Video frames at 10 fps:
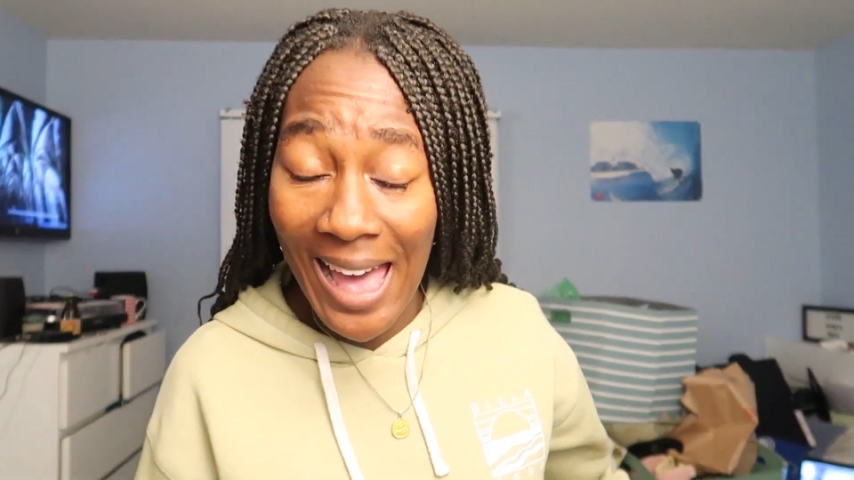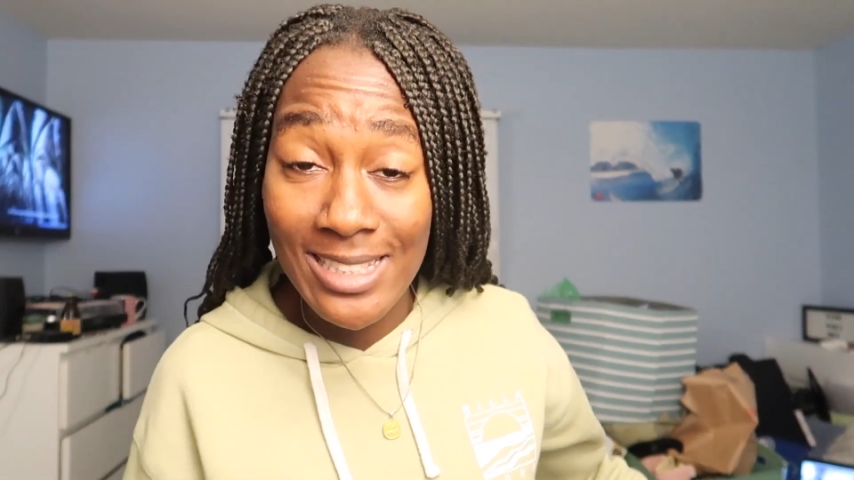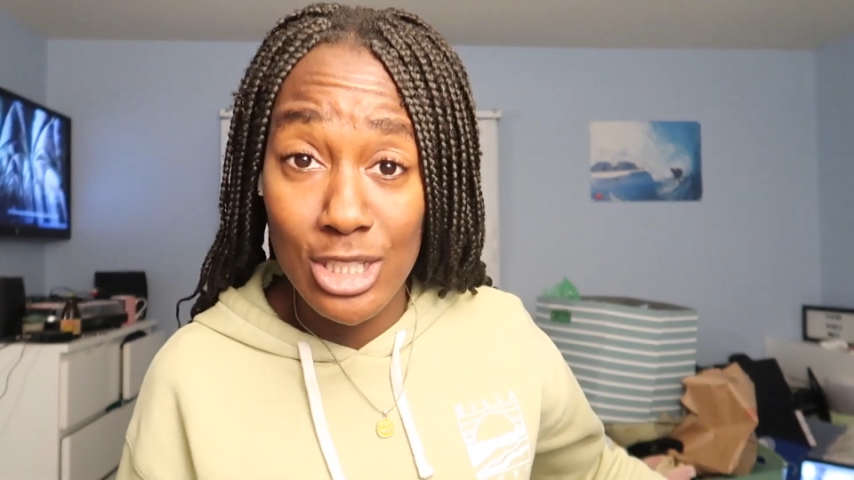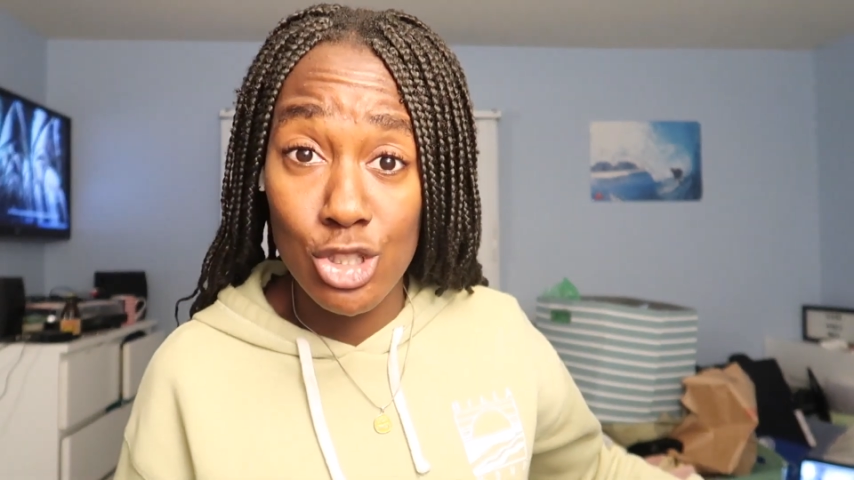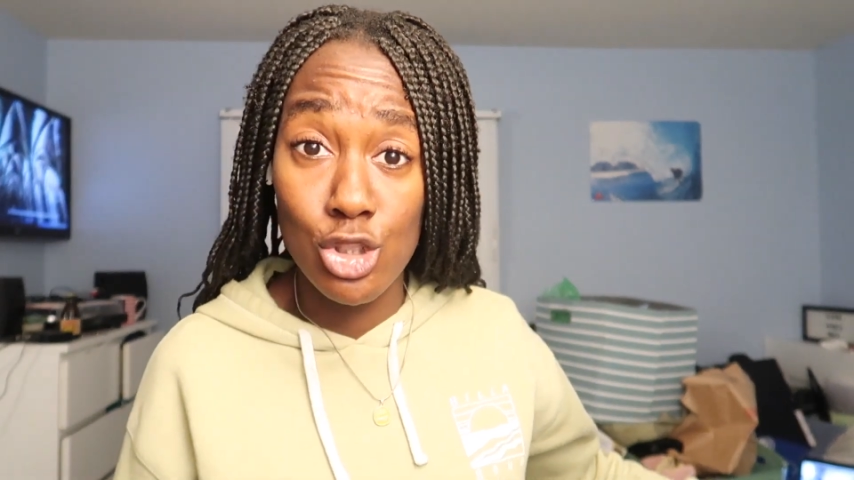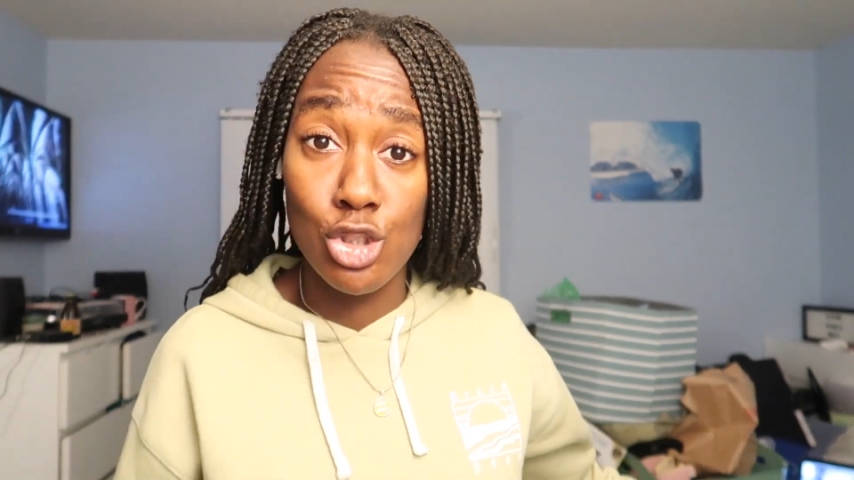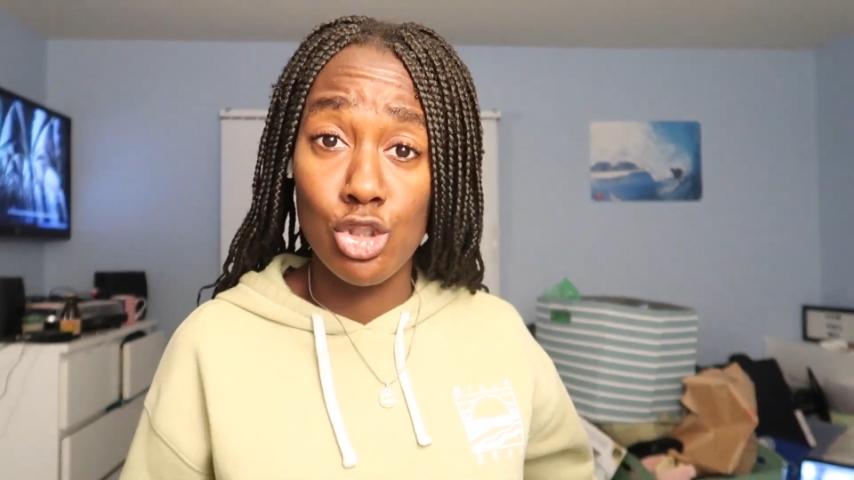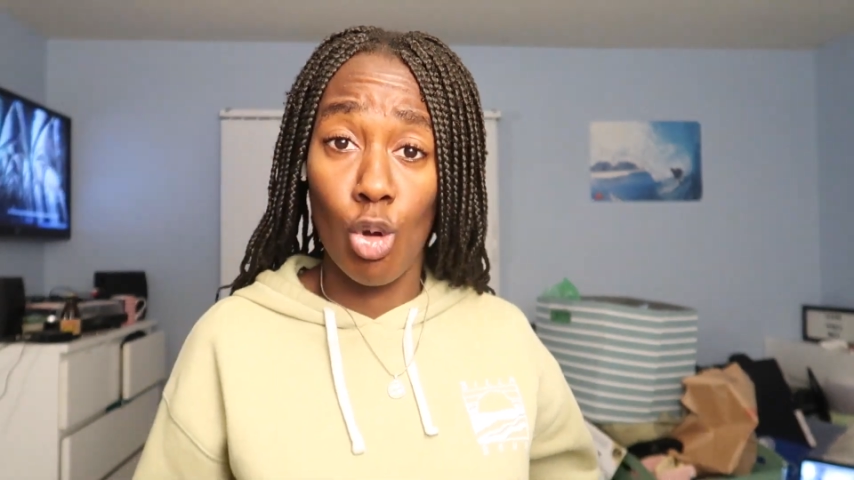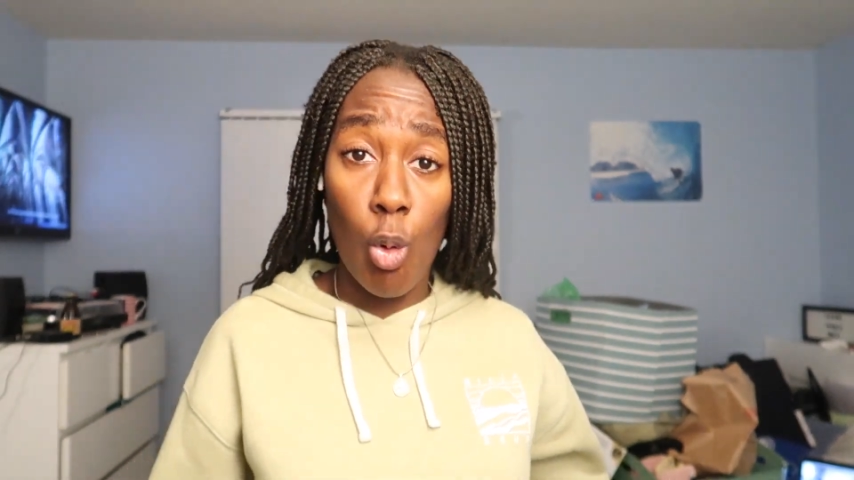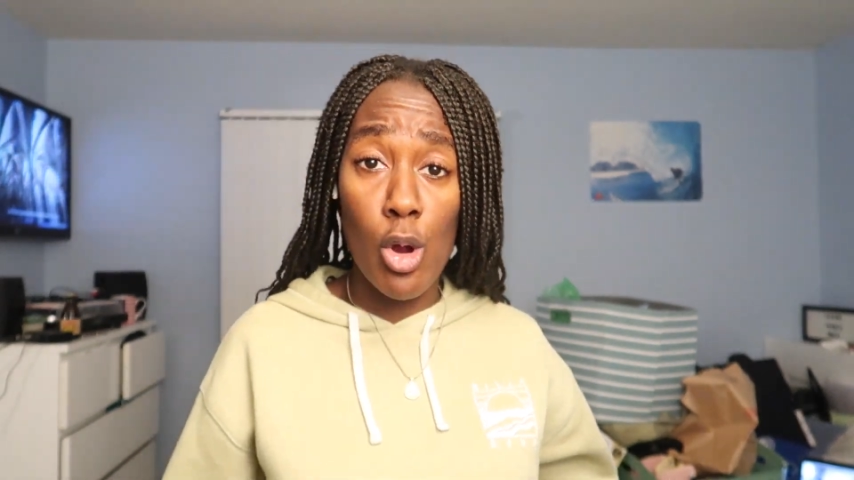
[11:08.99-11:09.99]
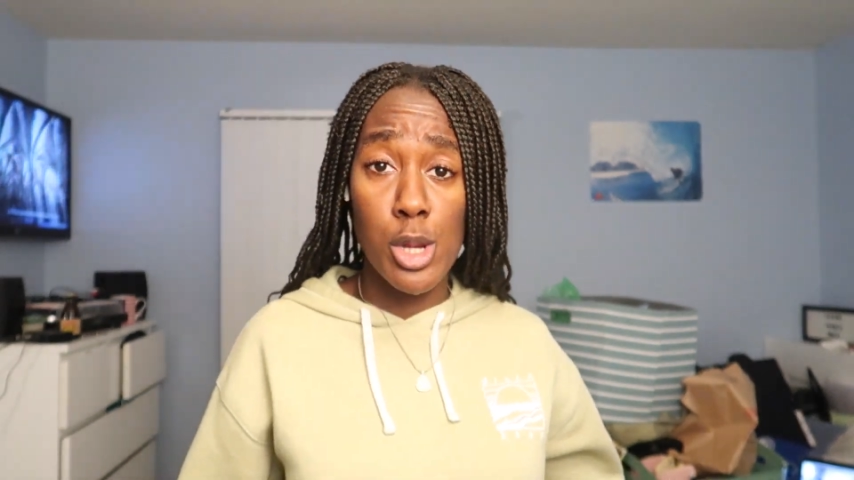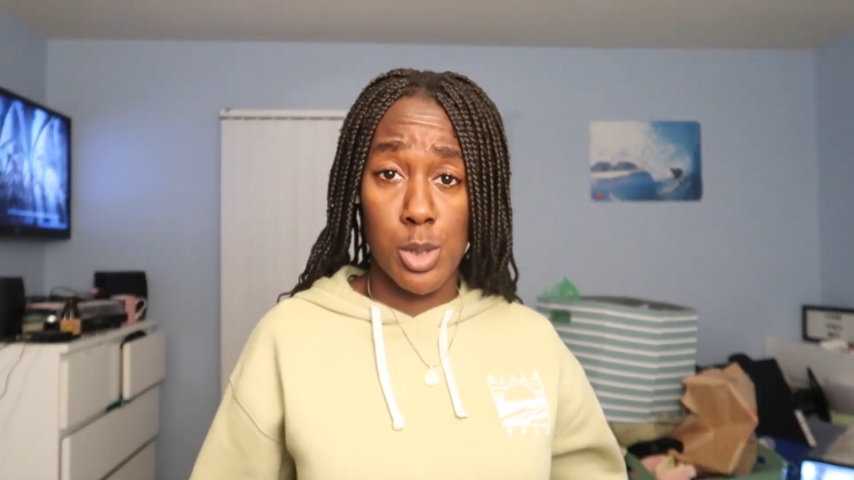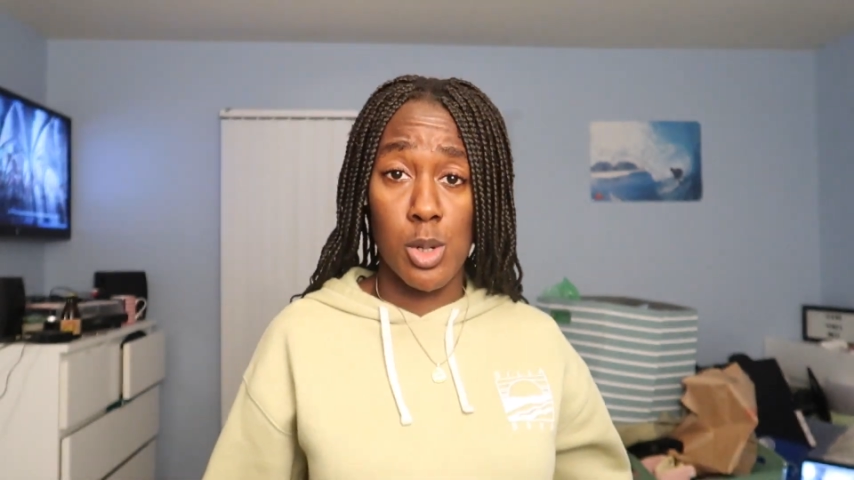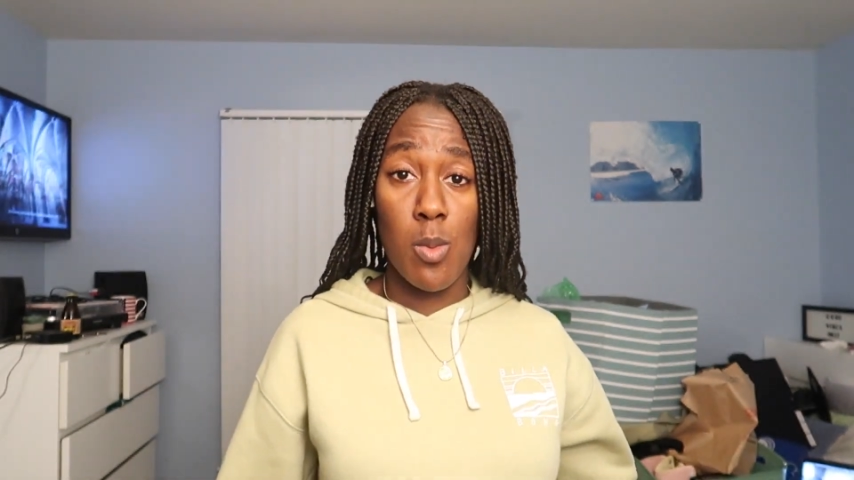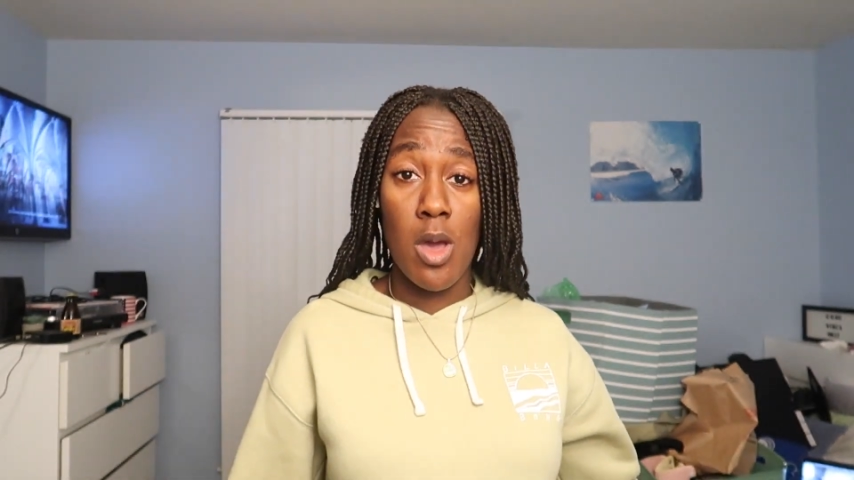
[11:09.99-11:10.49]
as a storage
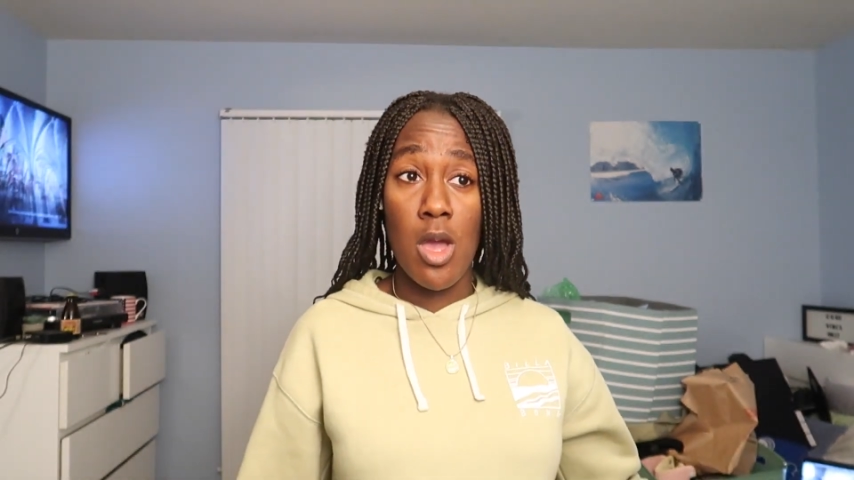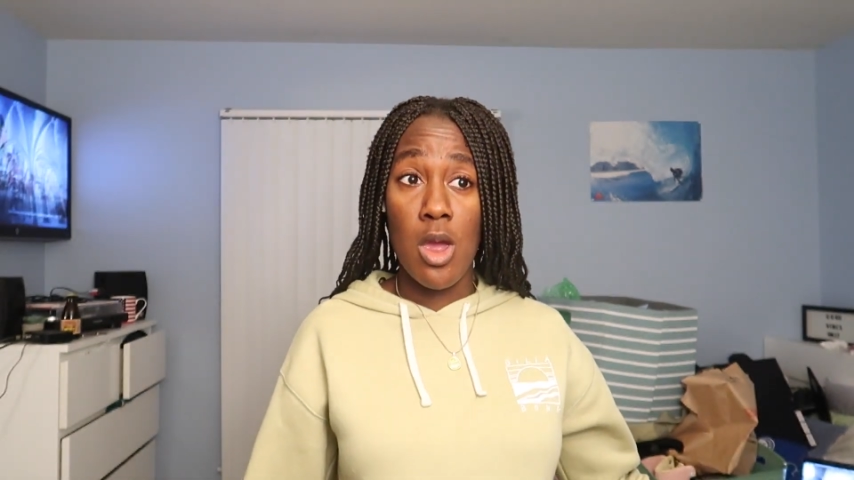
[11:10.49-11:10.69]
room.